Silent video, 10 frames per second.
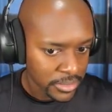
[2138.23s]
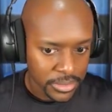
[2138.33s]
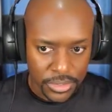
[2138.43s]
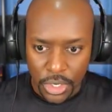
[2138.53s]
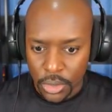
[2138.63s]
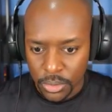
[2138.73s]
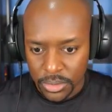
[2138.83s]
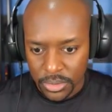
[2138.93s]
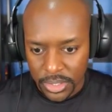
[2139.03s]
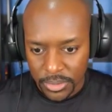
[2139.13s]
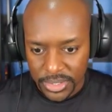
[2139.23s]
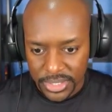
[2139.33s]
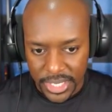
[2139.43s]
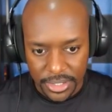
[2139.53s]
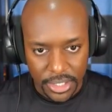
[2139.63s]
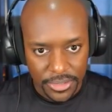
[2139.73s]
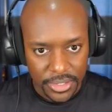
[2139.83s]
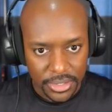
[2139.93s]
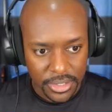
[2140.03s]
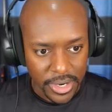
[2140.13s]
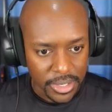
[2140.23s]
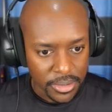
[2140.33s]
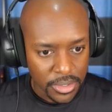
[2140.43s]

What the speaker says: No. What's that? Nothing. All right.